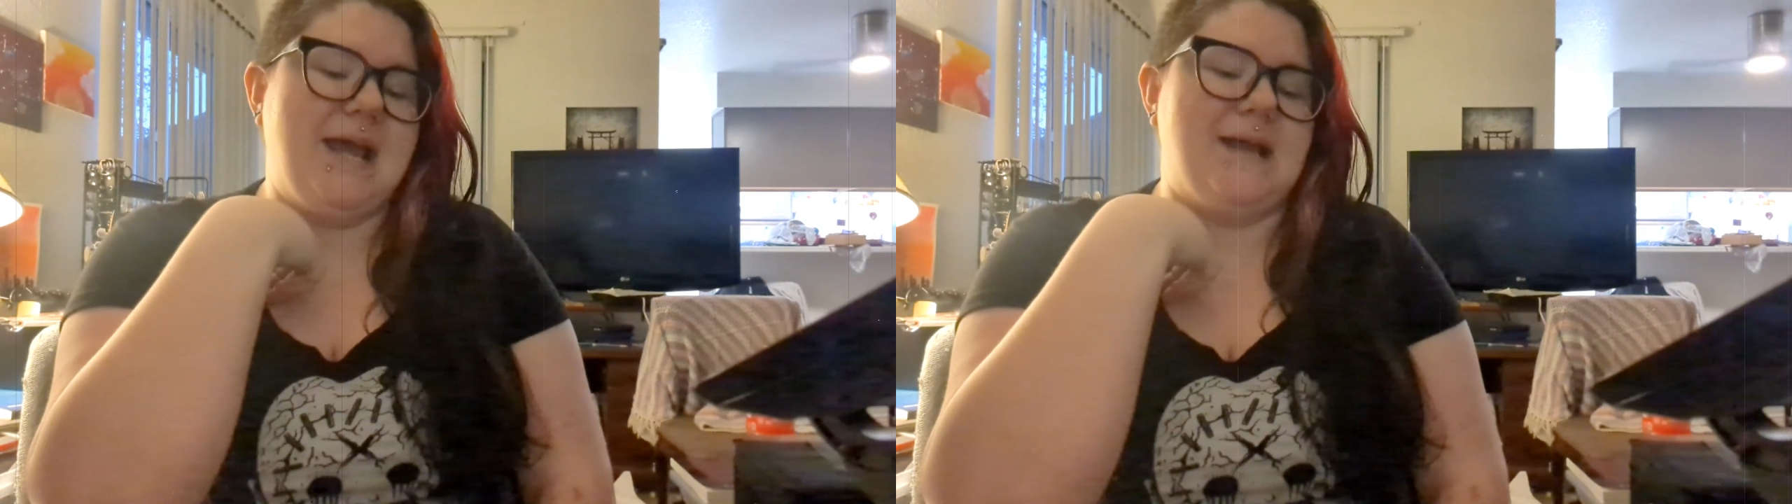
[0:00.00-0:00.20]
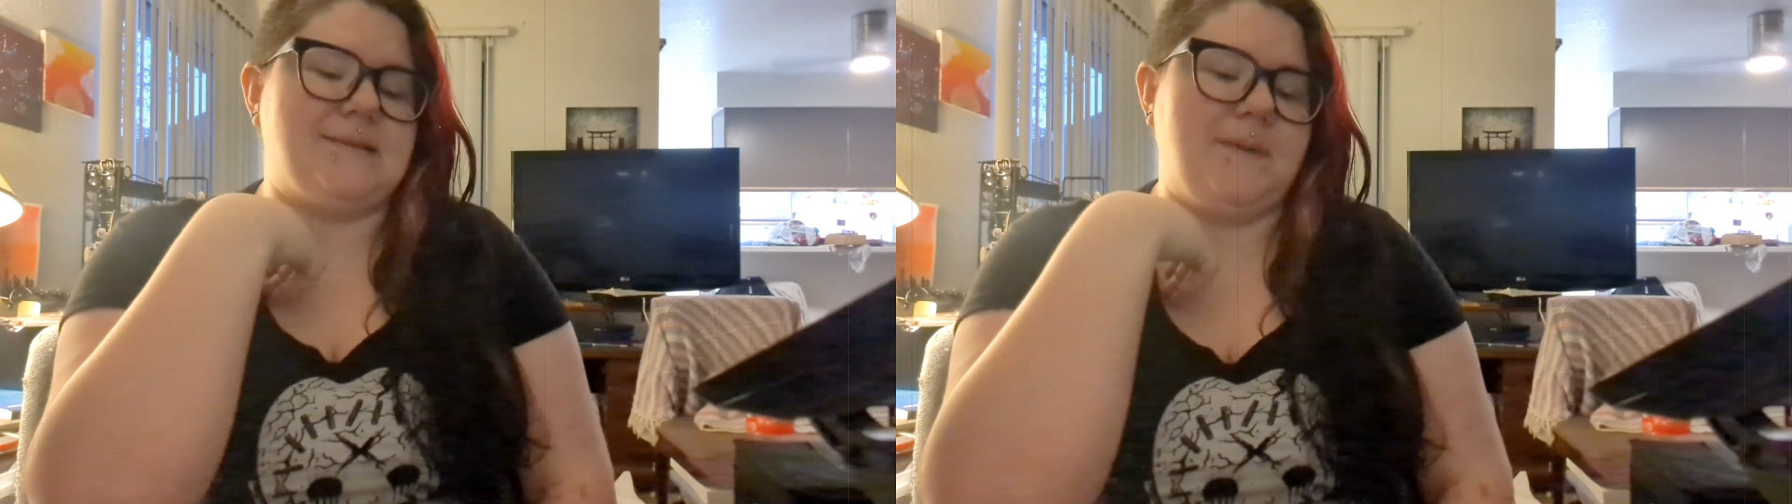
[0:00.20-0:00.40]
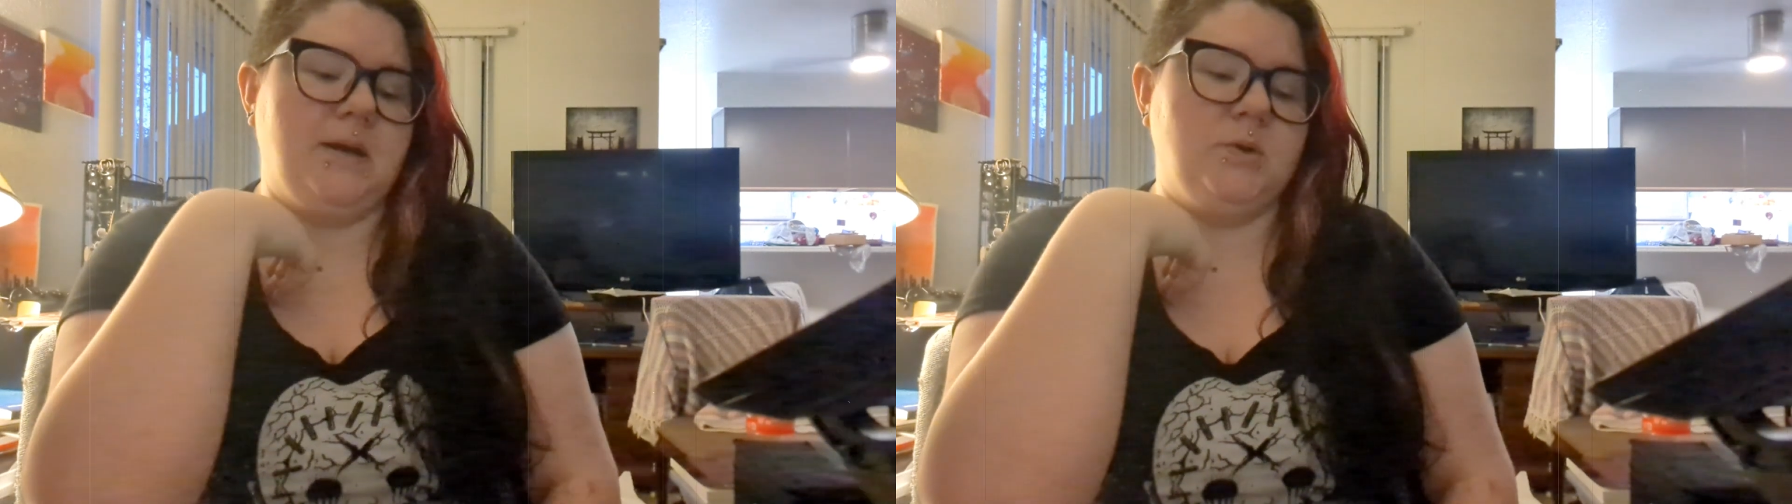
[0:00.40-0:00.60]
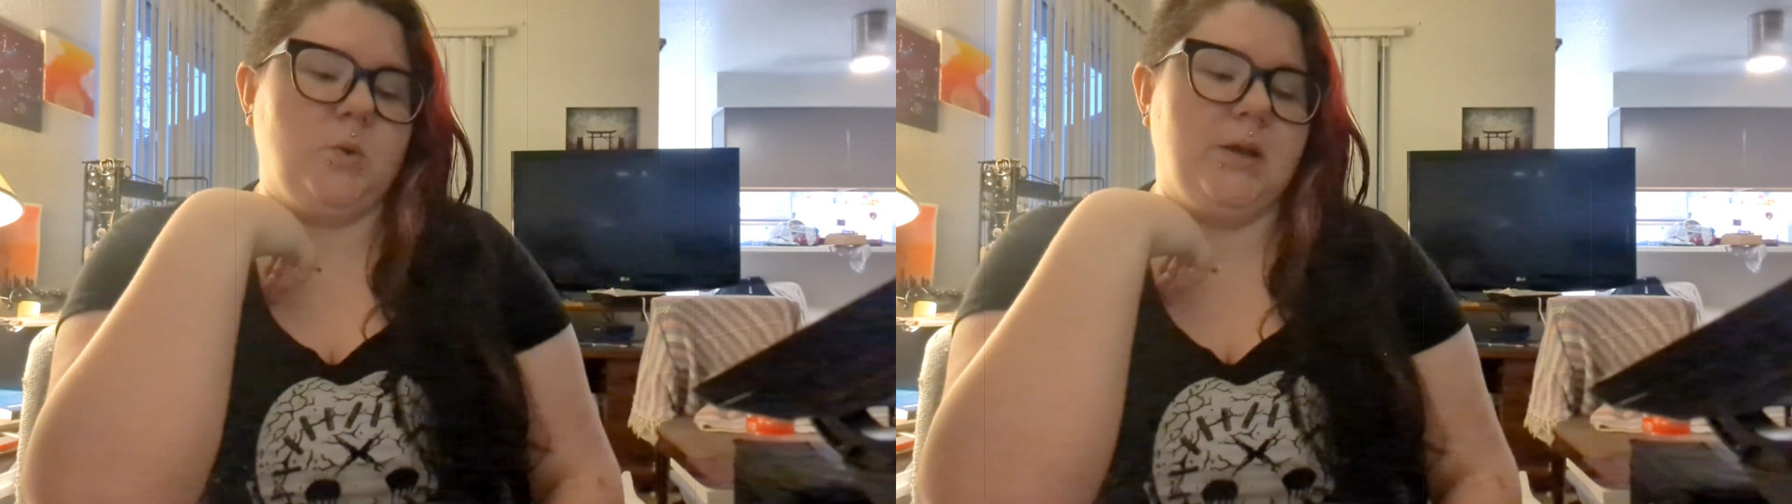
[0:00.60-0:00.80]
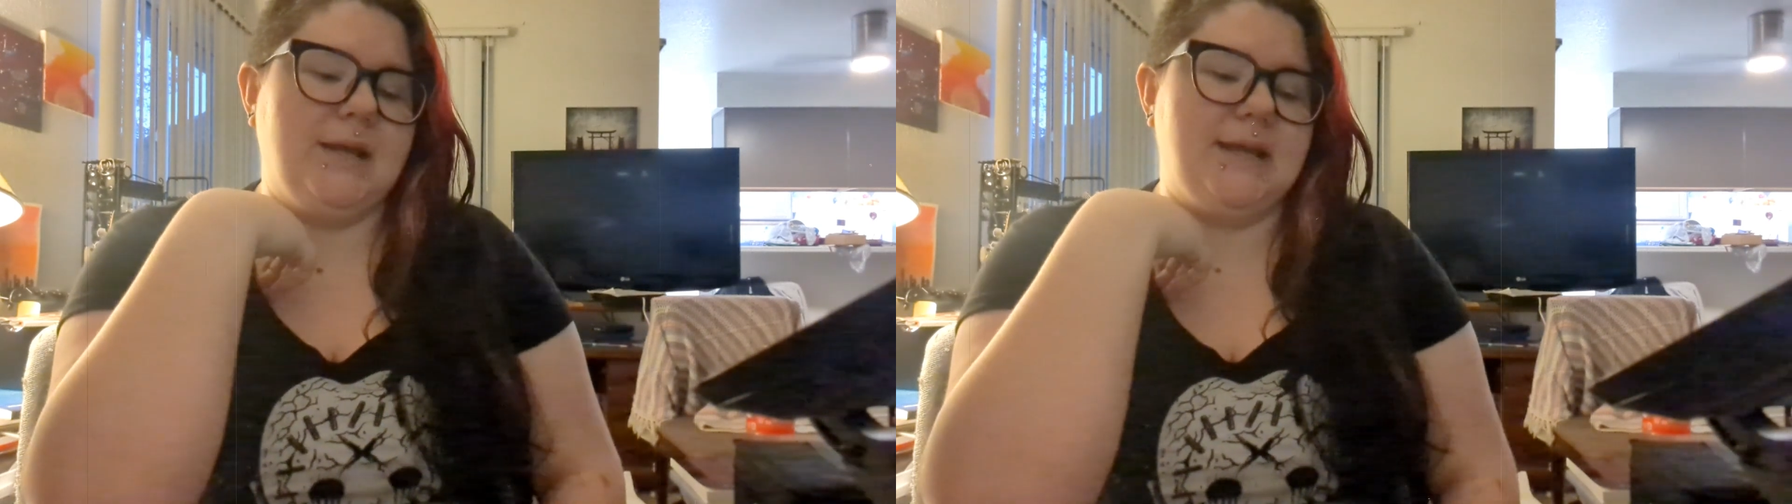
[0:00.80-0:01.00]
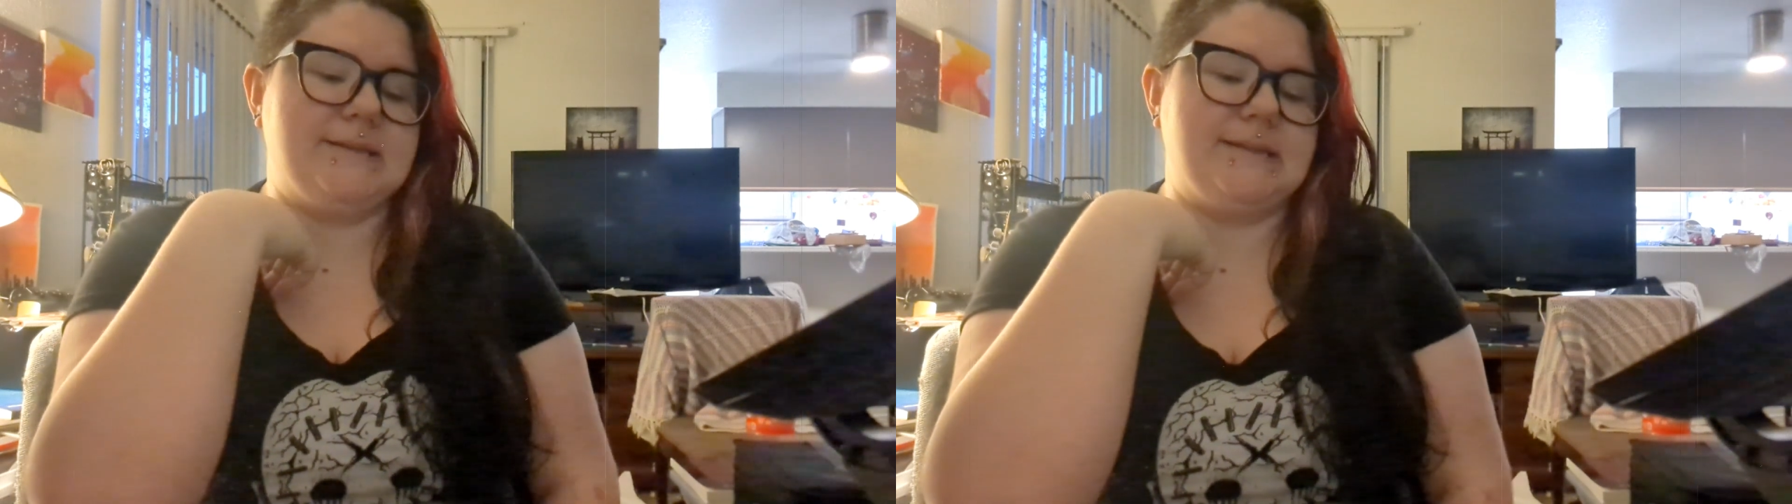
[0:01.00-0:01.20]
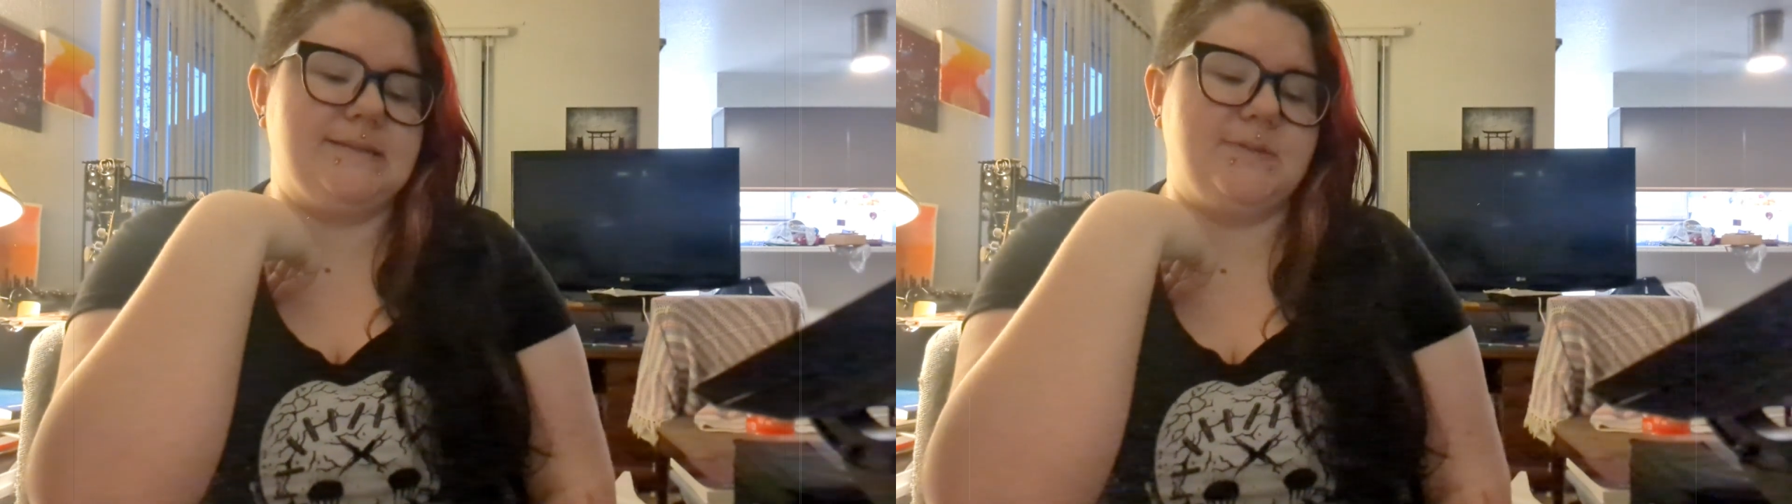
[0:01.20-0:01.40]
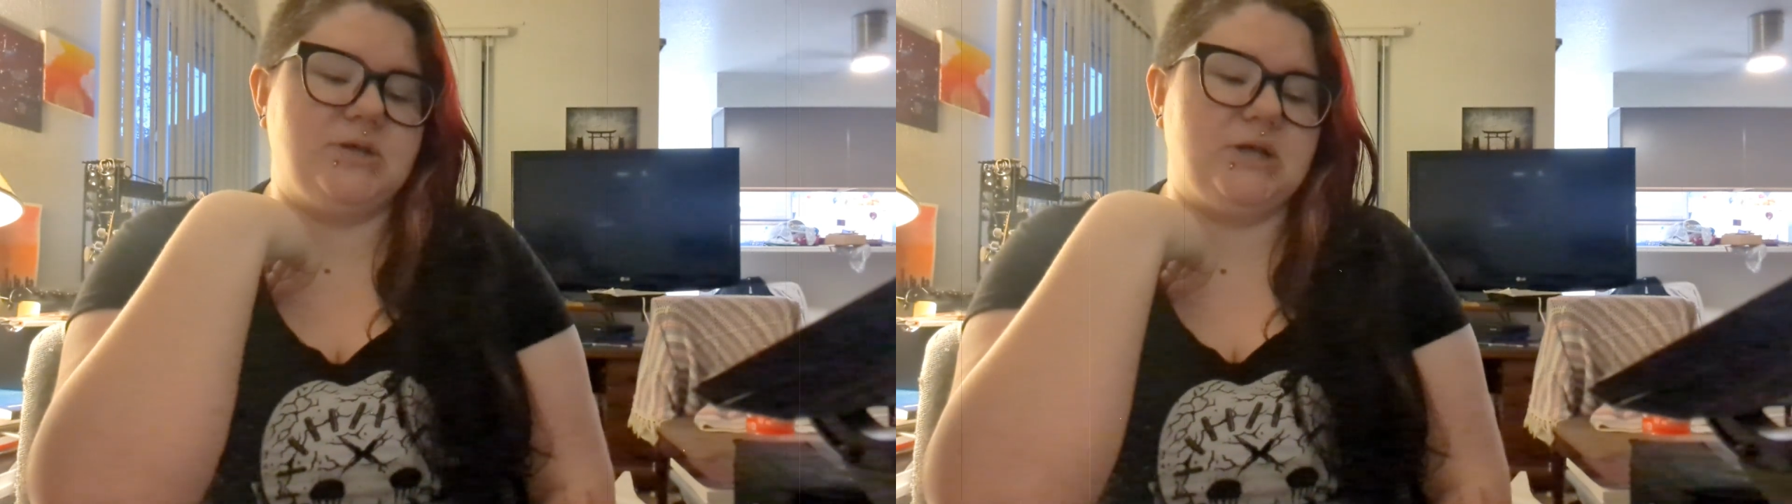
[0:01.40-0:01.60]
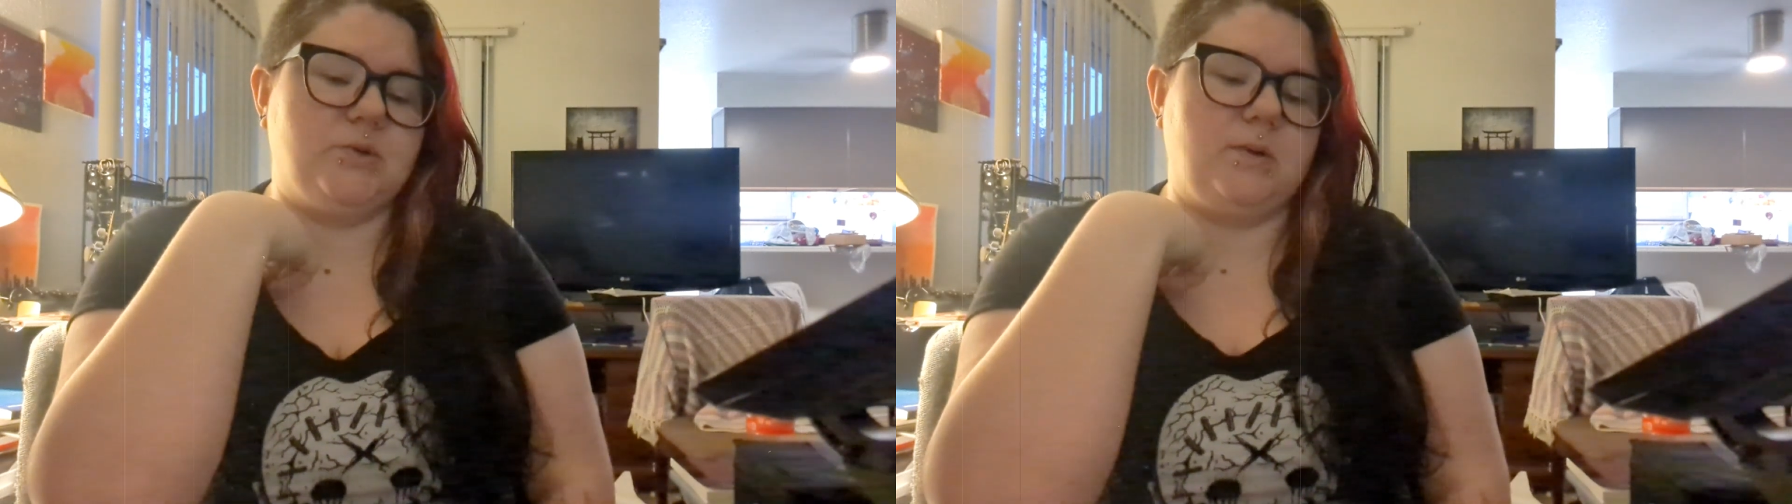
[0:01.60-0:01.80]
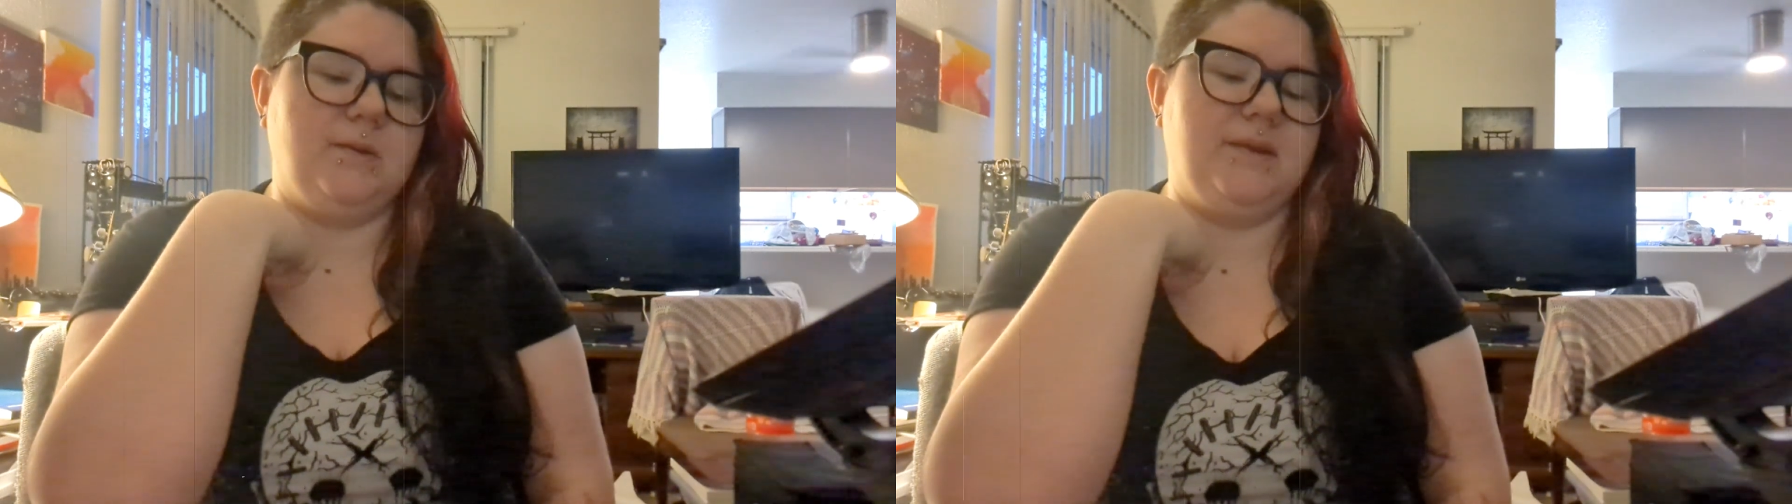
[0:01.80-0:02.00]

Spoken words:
As paranoia and suspicion grow,